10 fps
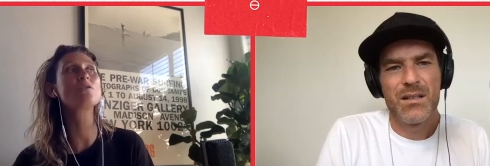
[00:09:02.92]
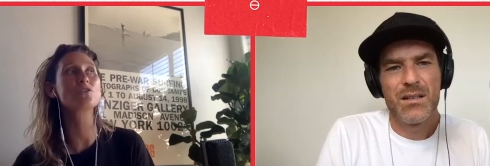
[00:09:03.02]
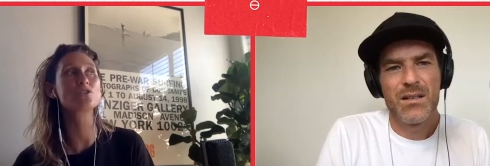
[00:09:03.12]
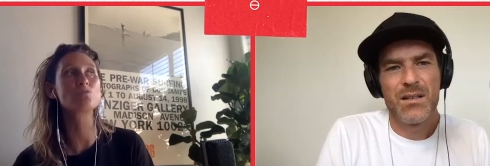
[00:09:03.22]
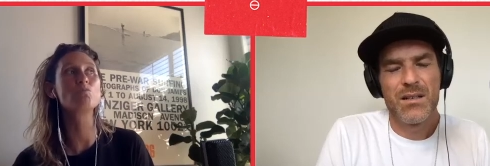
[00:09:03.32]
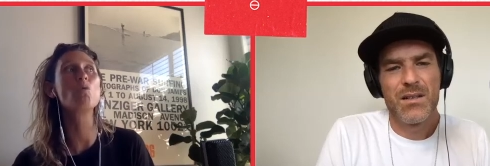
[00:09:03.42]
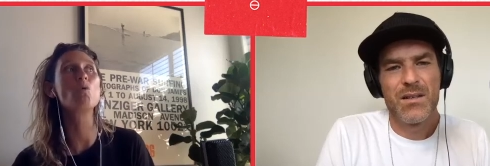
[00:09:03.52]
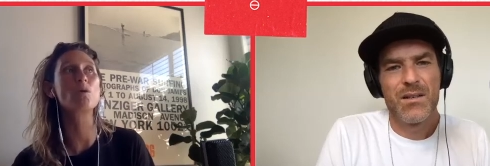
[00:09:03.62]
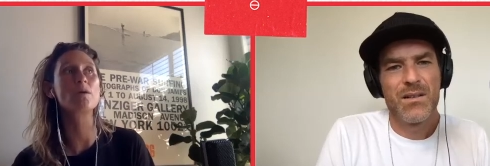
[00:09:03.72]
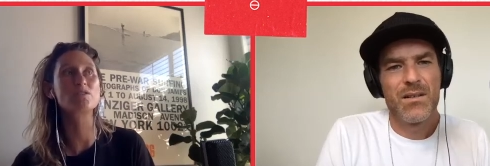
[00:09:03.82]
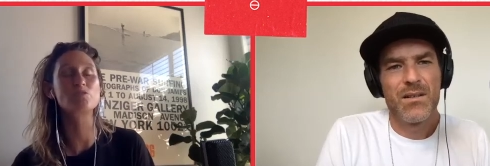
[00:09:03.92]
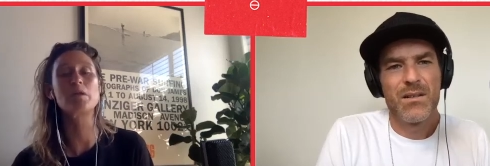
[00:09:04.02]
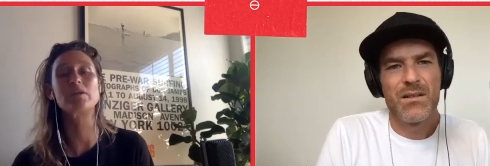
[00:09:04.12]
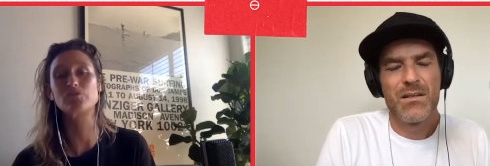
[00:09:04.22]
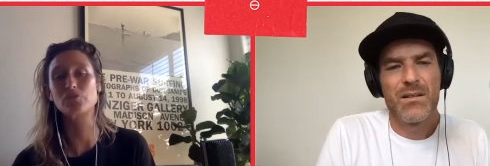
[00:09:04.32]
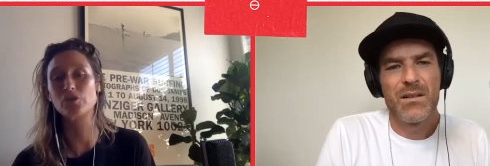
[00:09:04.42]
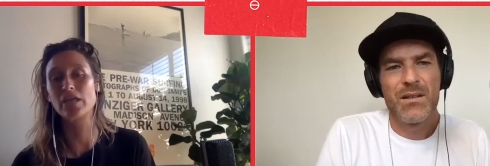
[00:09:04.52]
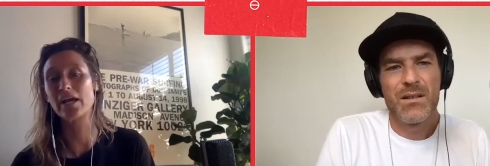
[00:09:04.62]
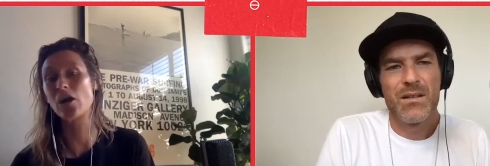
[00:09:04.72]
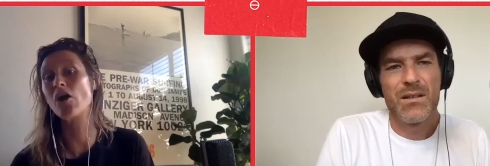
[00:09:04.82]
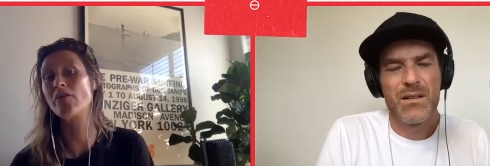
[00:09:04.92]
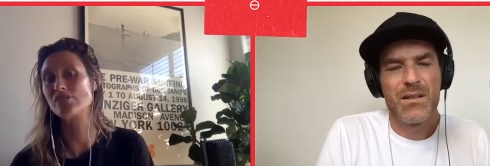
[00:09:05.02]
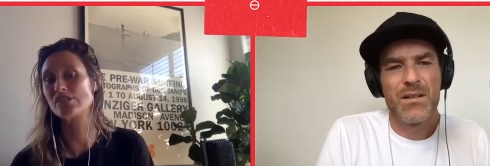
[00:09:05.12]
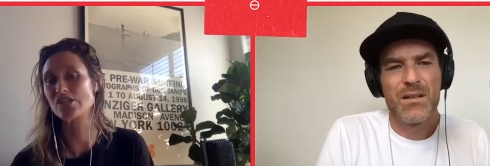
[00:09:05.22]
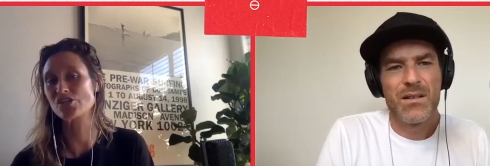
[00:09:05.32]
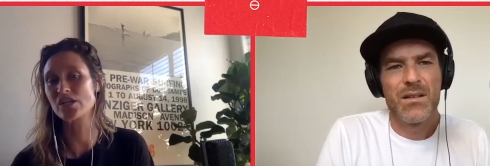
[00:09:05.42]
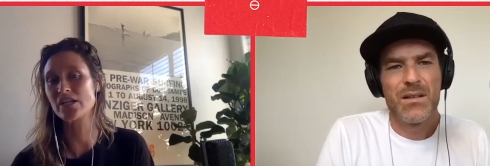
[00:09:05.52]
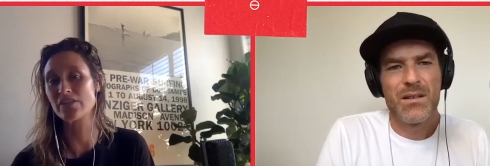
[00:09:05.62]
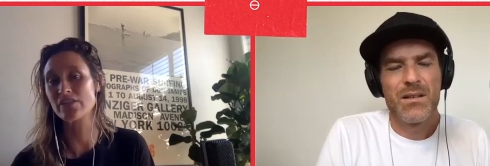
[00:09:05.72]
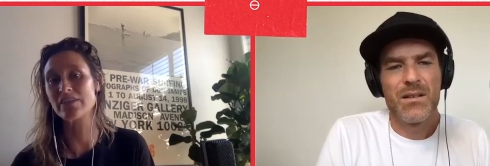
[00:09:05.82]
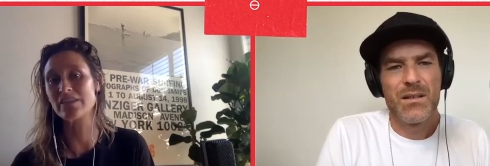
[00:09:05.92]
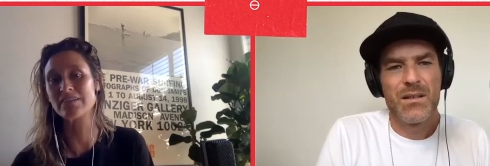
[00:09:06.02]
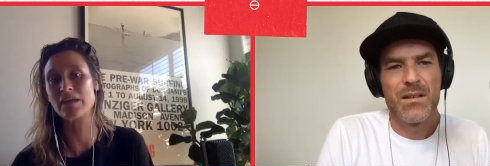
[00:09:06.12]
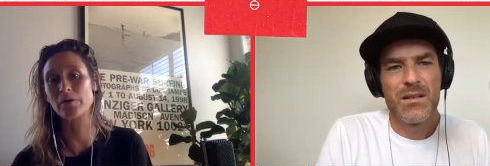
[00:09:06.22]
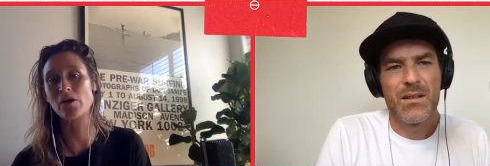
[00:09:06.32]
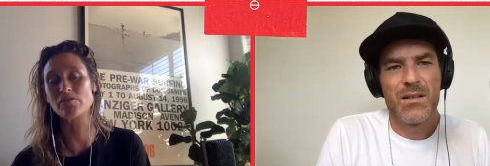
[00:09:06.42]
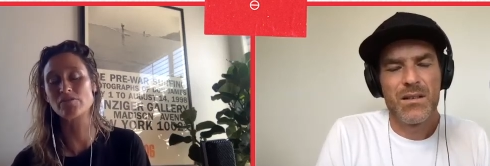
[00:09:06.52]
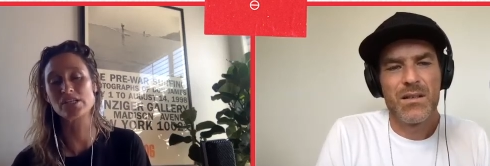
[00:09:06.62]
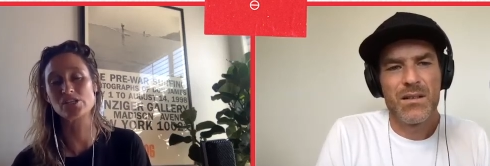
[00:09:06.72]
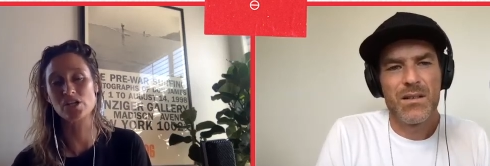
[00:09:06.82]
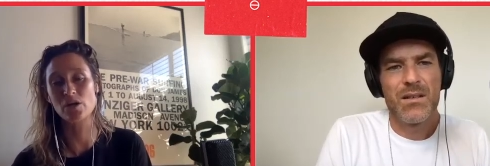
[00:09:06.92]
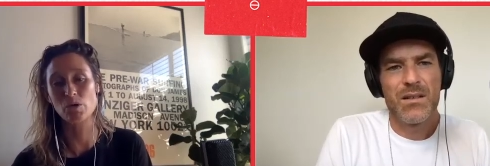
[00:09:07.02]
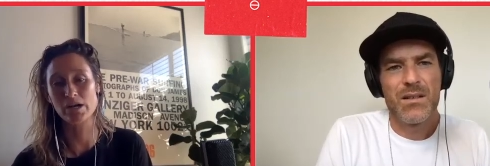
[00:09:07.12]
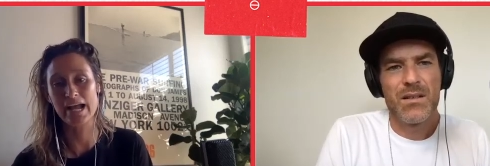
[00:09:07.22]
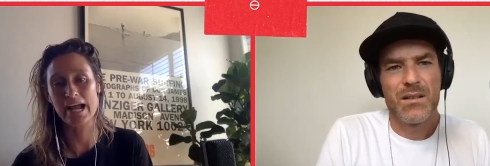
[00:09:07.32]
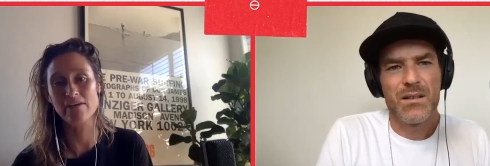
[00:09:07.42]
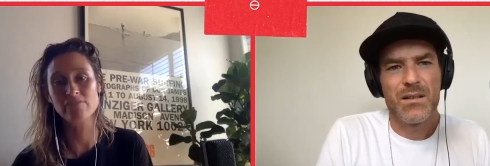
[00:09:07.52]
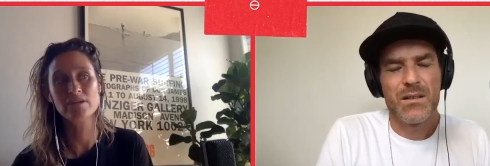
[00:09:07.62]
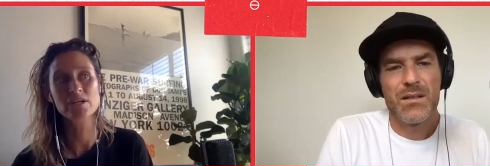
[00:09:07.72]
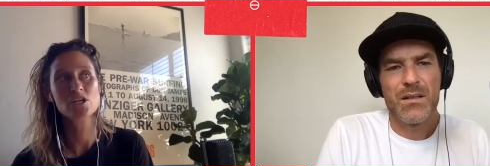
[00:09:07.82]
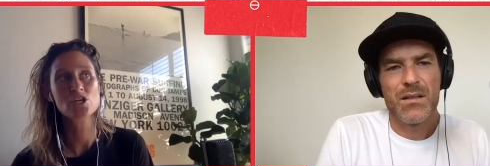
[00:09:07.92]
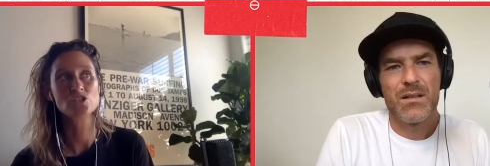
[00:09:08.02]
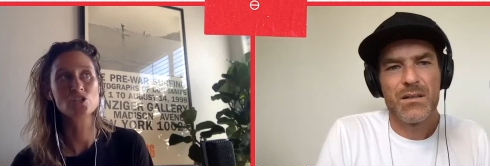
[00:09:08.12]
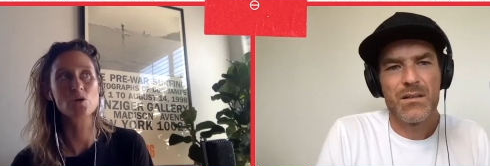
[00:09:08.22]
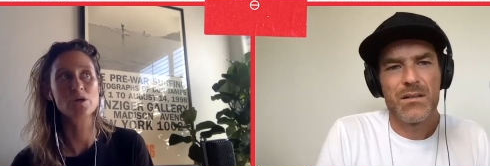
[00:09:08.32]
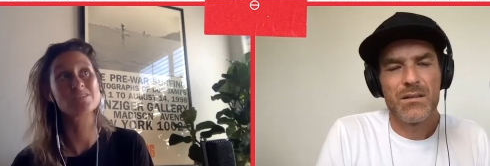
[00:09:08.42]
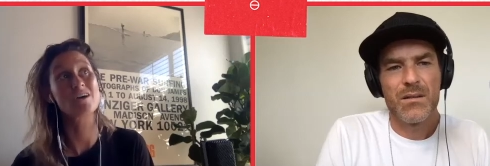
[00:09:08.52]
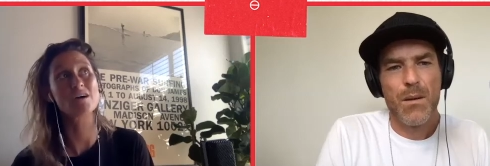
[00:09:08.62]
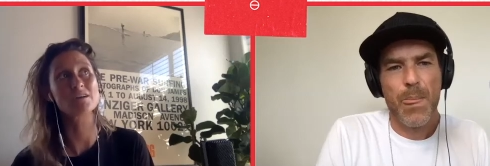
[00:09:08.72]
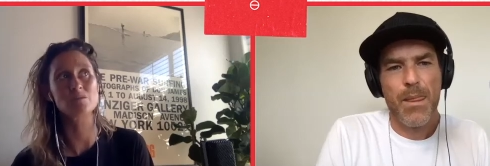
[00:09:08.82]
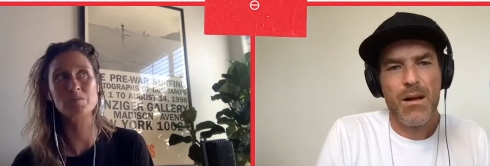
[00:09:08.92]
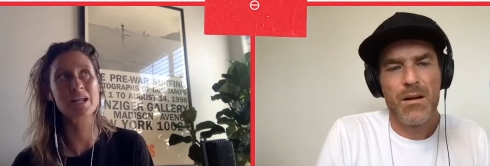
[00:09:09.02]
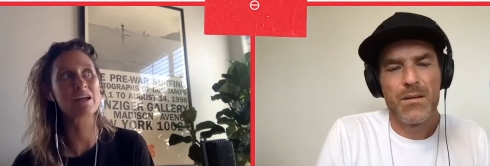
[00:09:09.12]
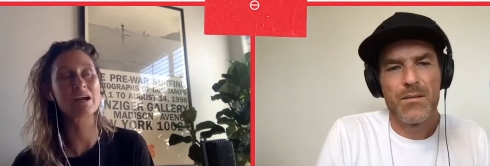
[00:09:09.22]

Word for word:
Speaker 1: there's more space for like a conversation and the type of conversation I want to have. So it's awesome. And I